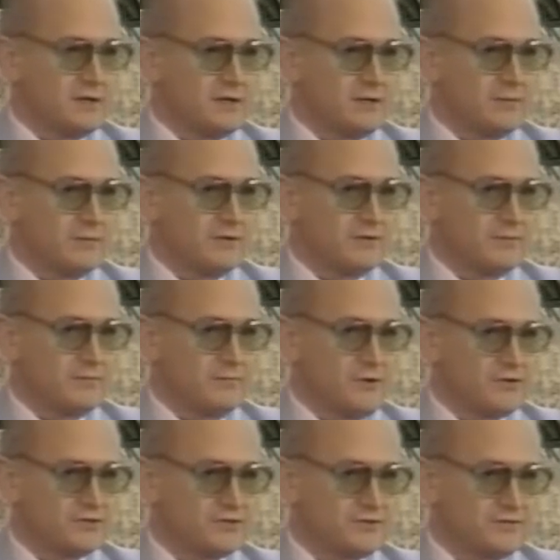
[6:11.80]
when
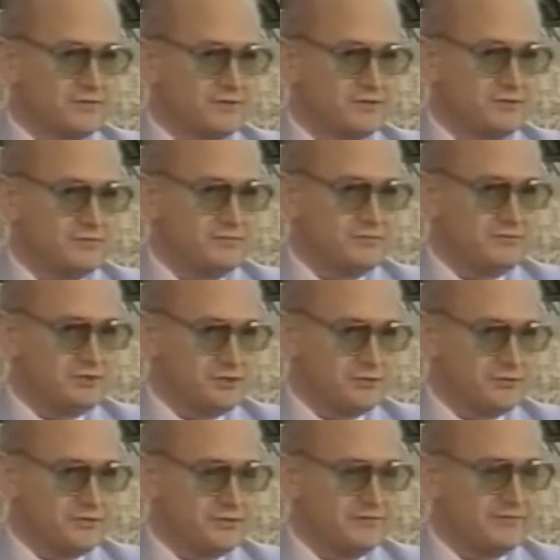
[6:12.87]
most of the
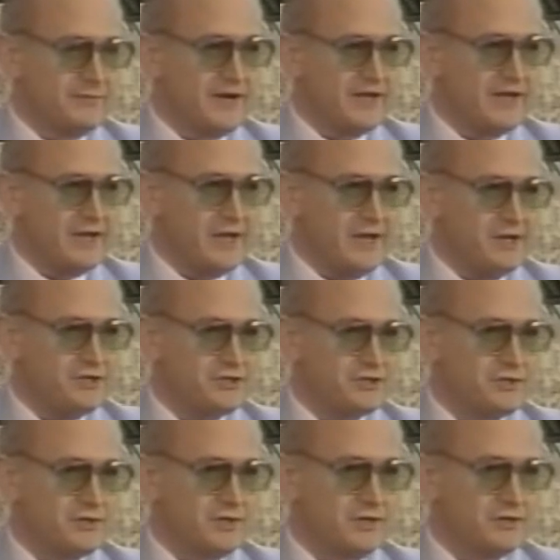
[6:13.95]
children of my
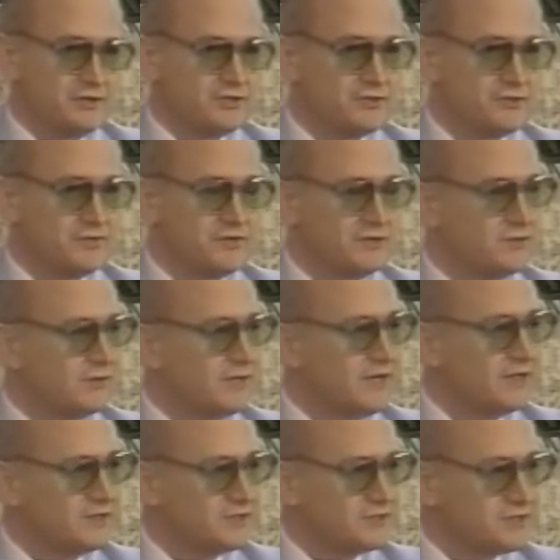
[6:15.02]
age understood that
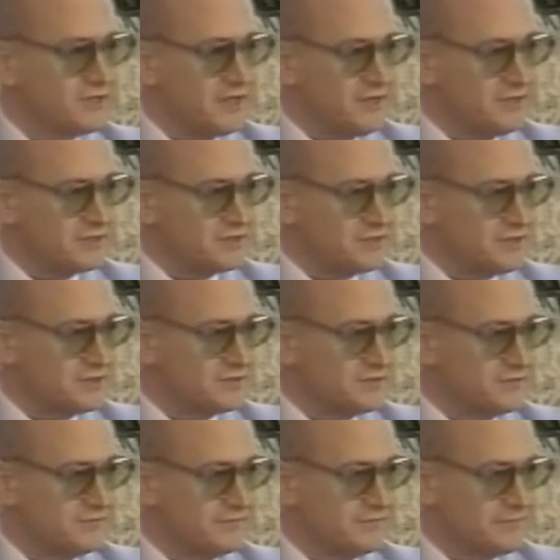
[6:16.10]
United States is
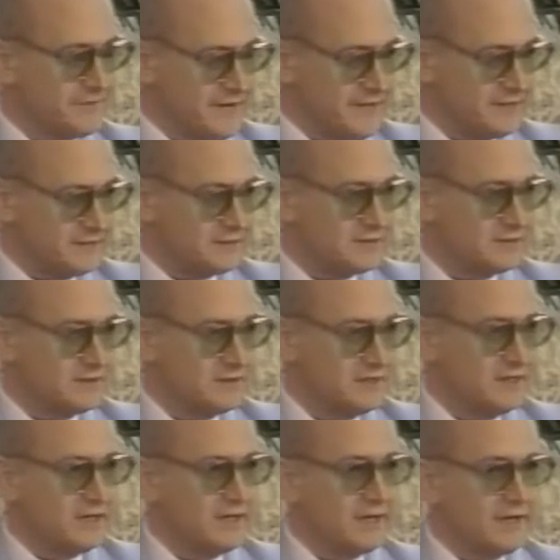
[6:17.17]
the friend
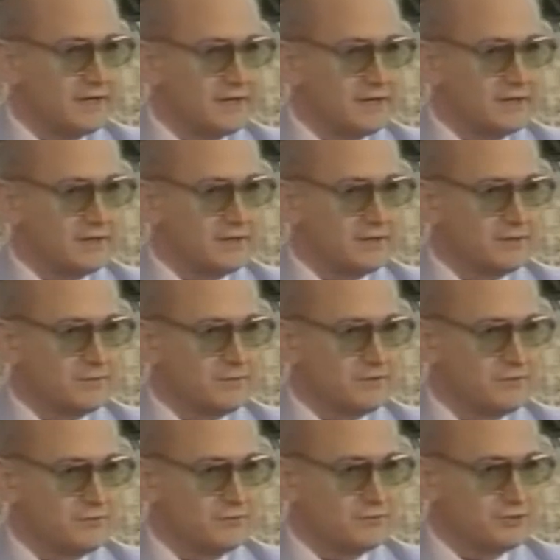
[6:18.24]
uh,
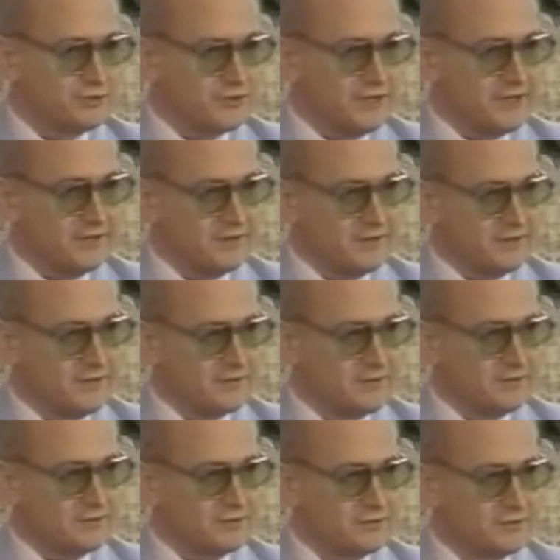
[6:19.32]
with whom together
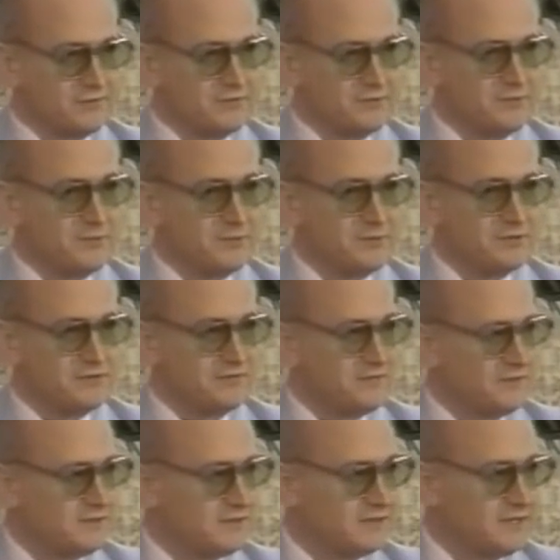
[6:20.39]
uh, Soviet people
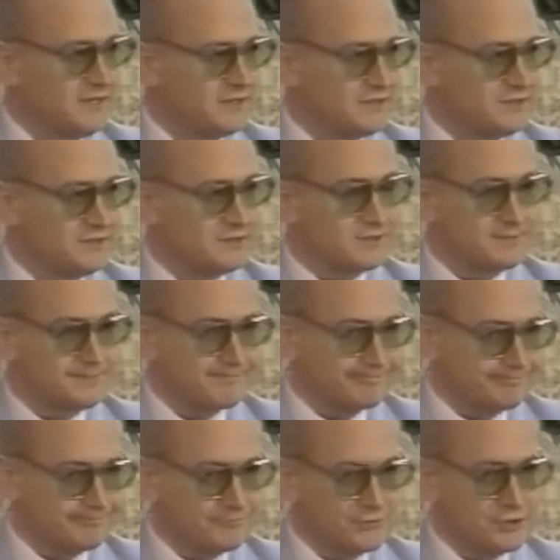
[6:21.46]
defeated Nazism,
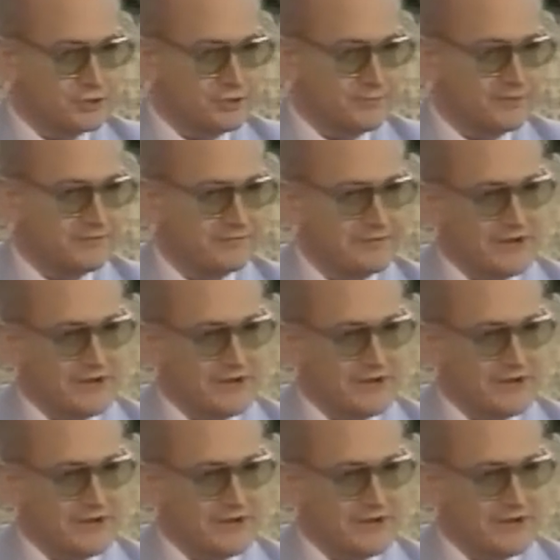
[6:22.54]
German